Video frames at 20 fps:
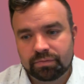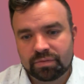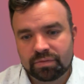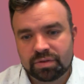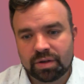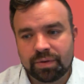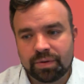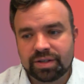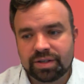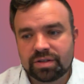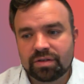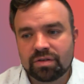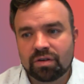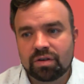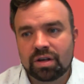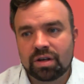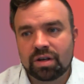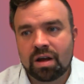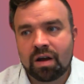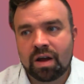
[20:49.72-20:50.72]
So it's
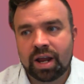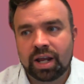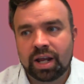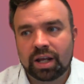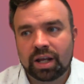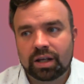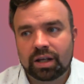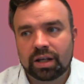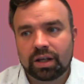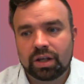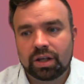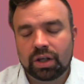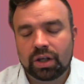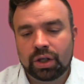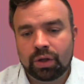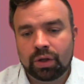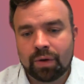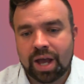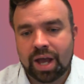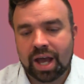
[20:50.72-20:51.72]
not like
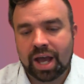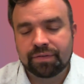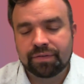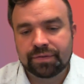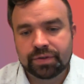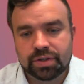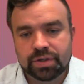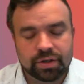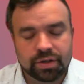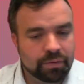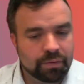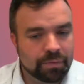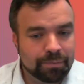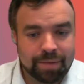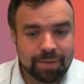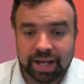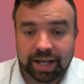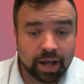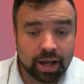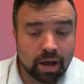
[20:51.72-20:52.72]
you have to
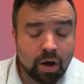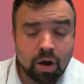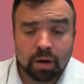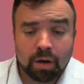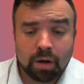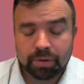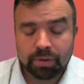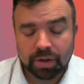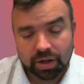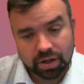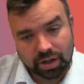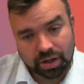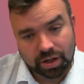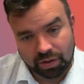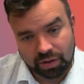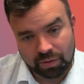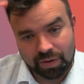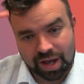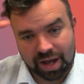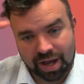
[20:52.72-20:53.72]
make it up.
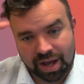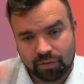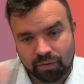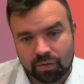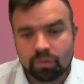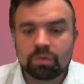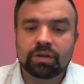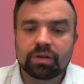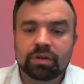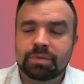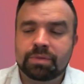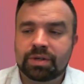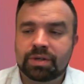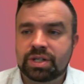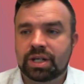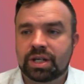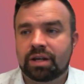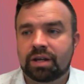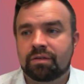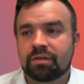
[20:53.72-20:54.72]
You have all of the
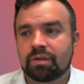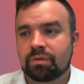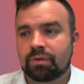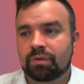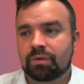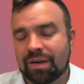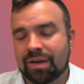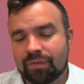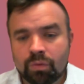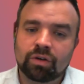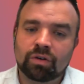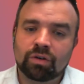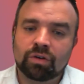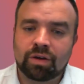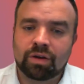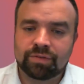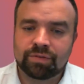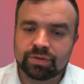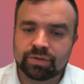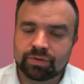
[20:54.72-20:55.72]
material, you have all the
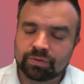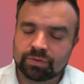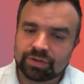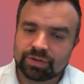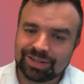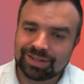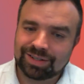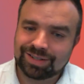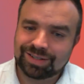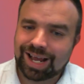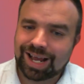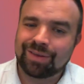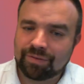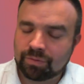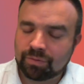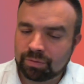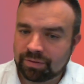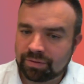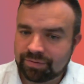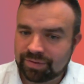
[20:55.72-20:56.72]
online resources, and
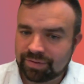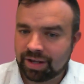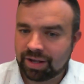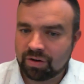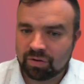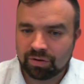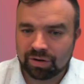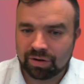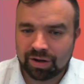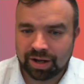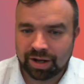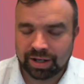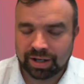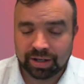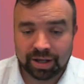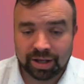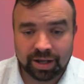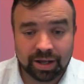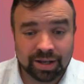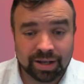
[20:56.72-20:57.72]
you have all of the
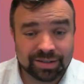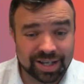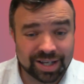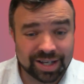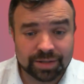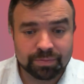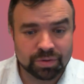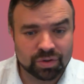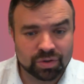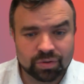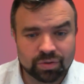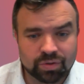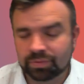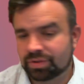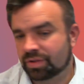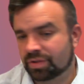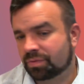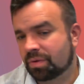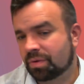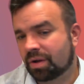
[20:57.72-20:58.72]
online assessment
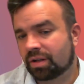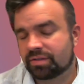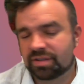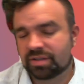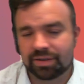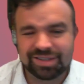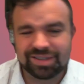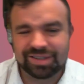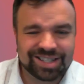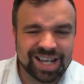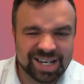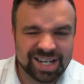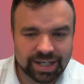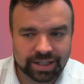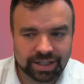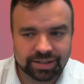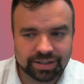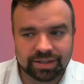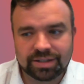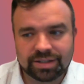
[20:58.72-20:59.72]
tools as well. So it's
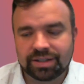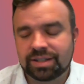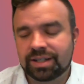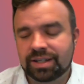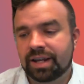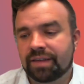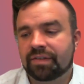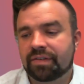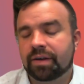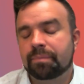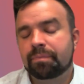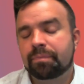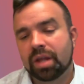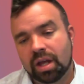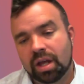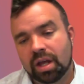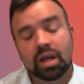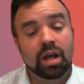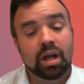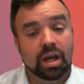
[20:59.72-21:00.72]
dead easy to deliver.
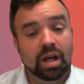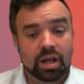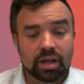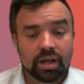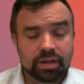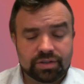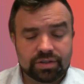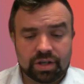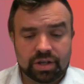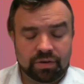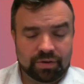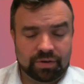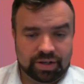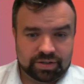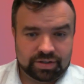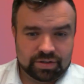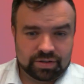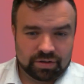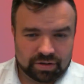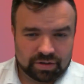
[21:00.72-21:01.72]
So
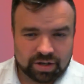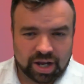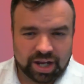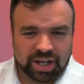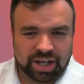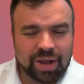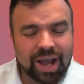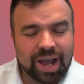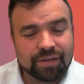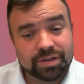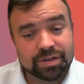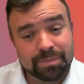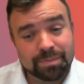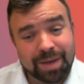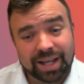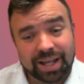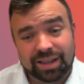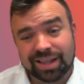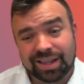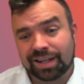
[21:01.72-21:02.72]
it's not like you have to
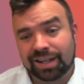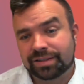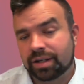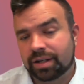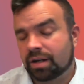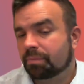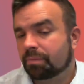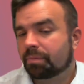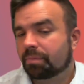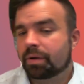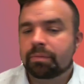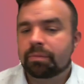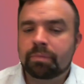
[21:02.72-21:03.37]
make things up.